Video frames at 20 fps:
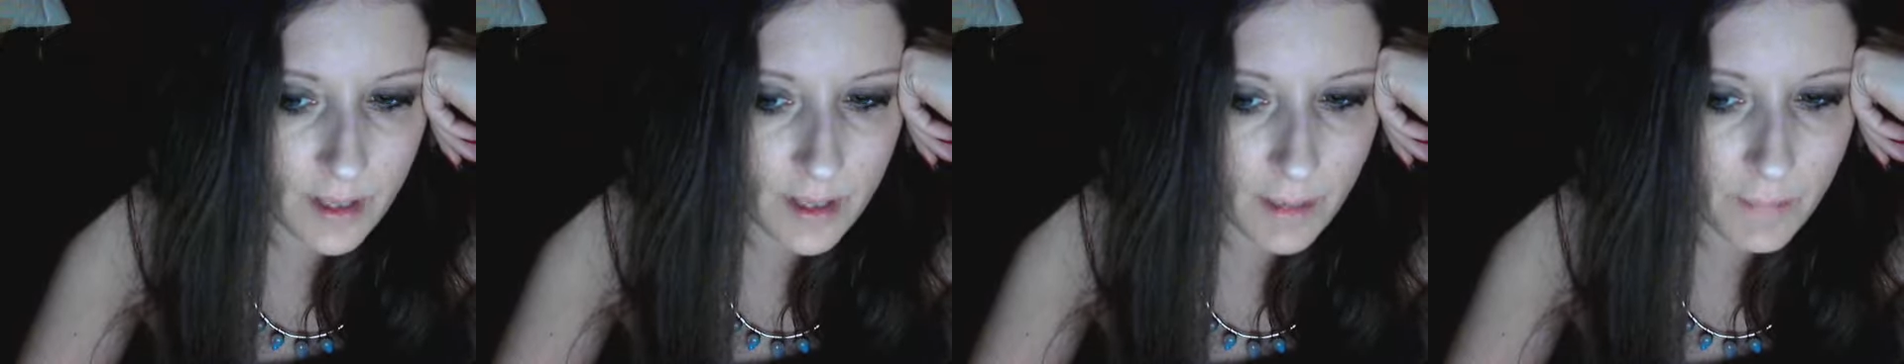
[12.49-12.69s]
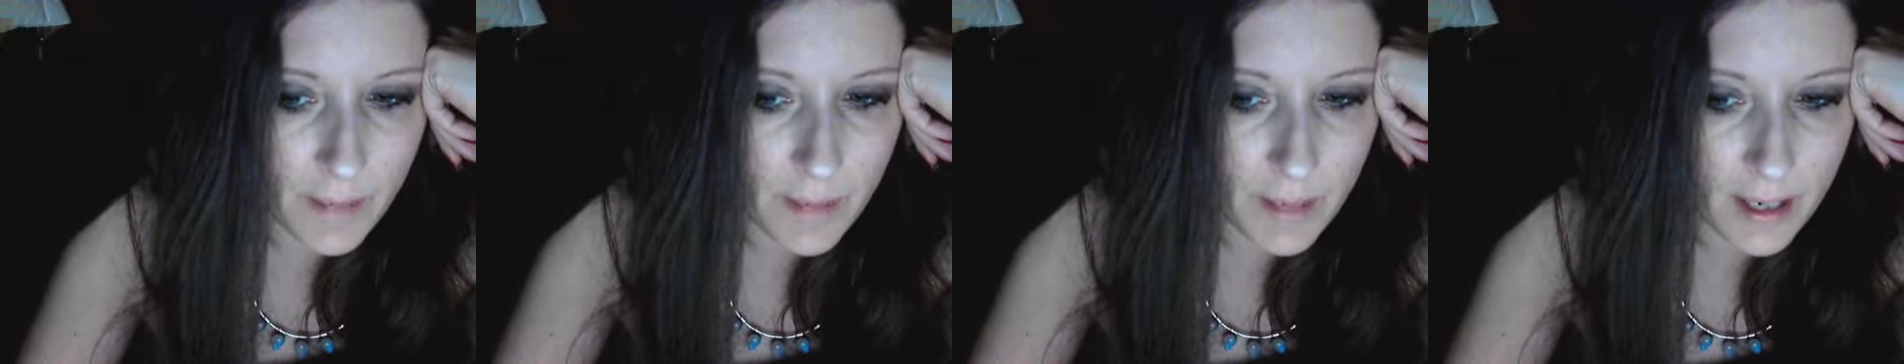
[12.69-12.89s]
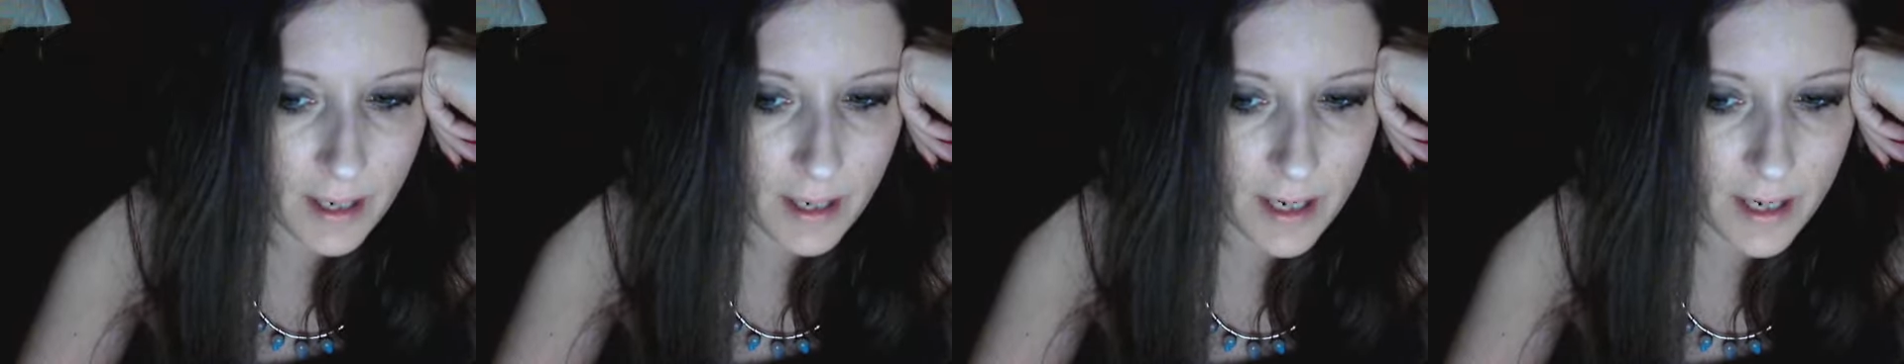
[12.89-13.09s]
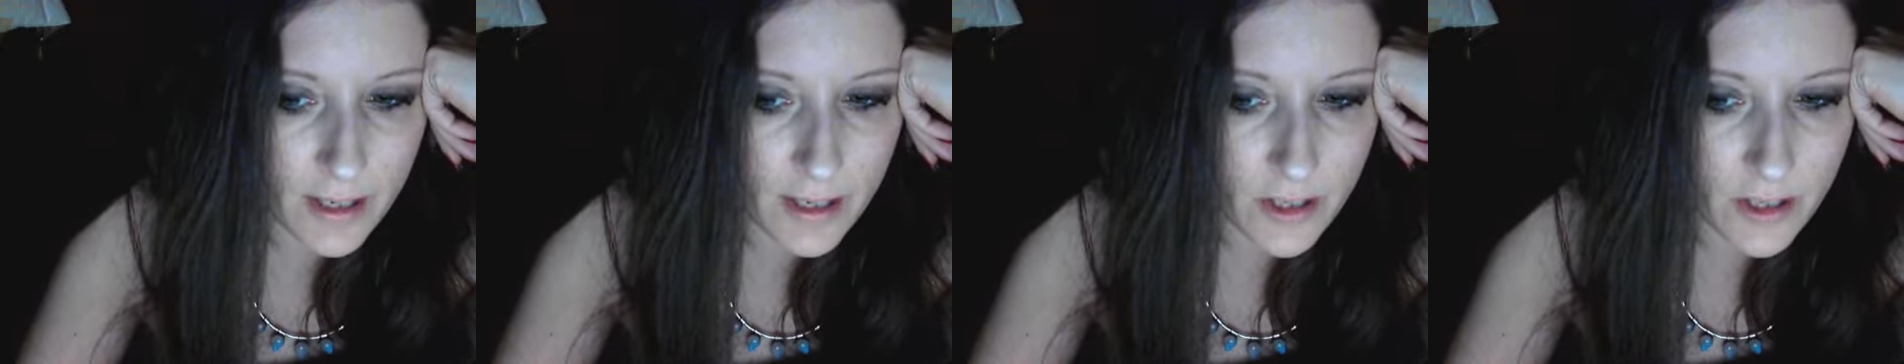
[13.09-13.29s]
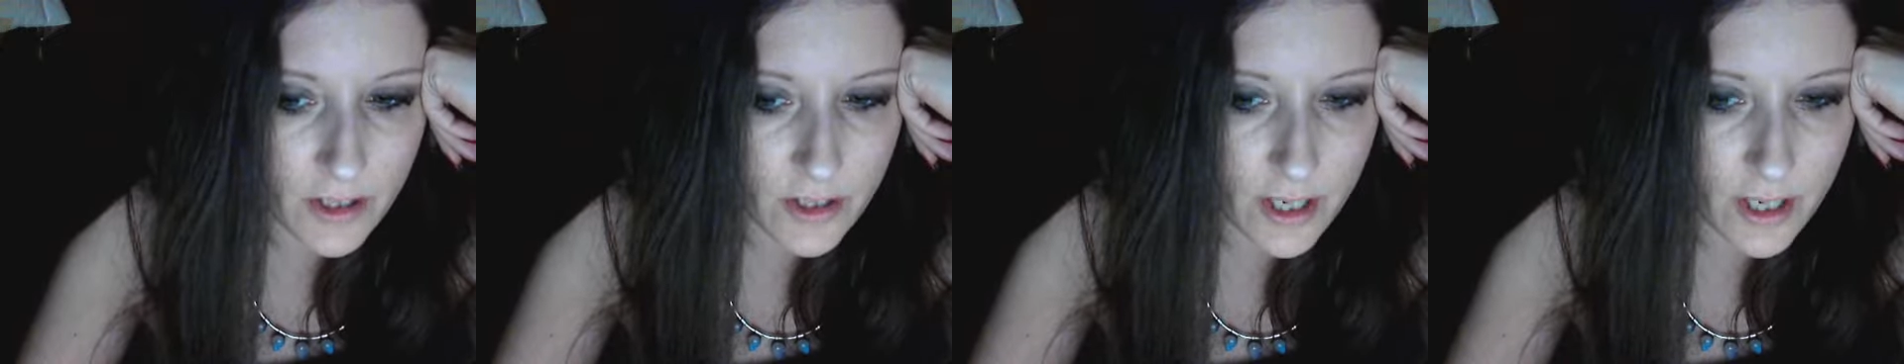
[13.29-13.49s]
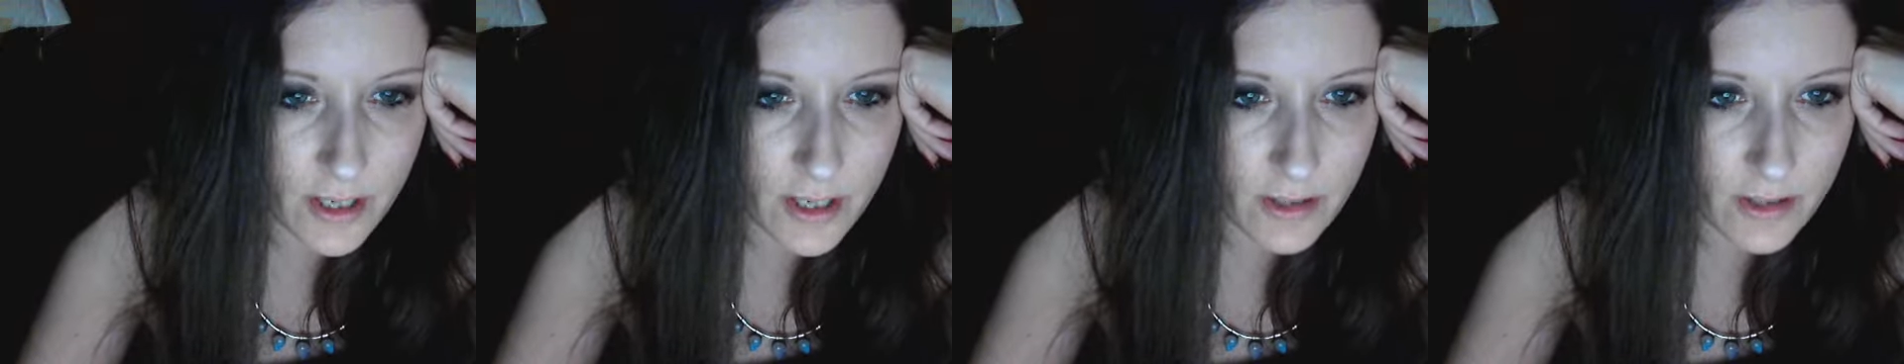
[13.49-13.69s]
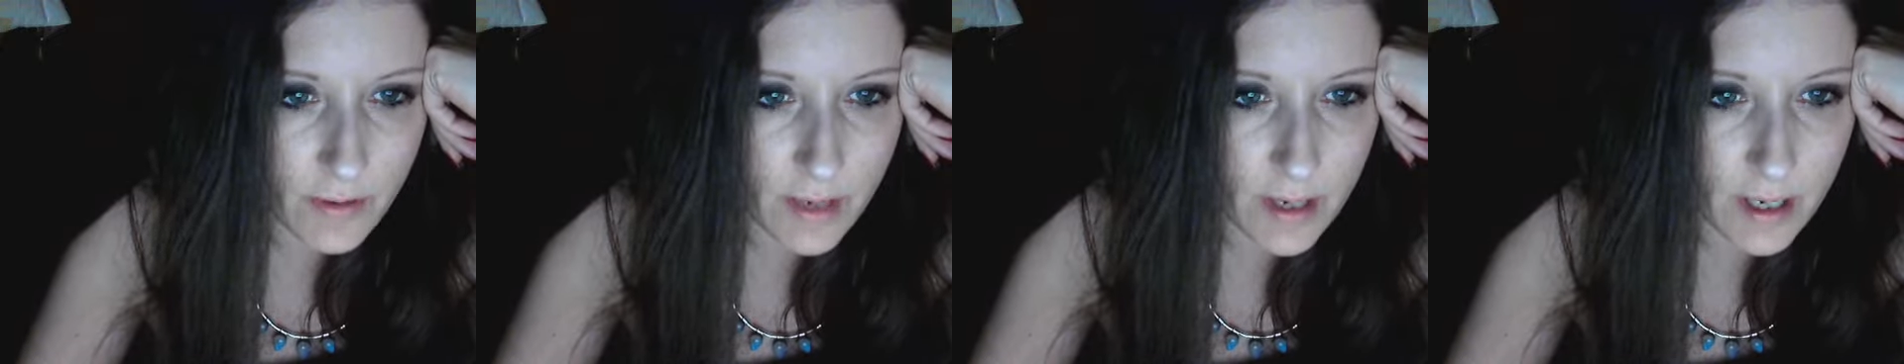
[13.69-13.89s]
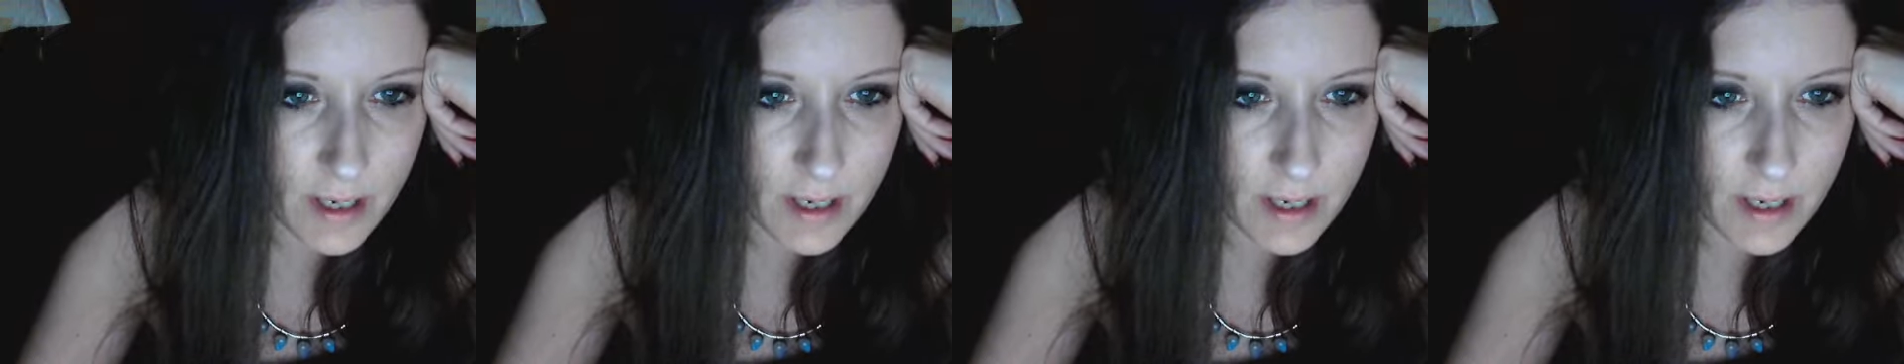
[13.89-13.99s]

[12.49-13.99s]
a medication change right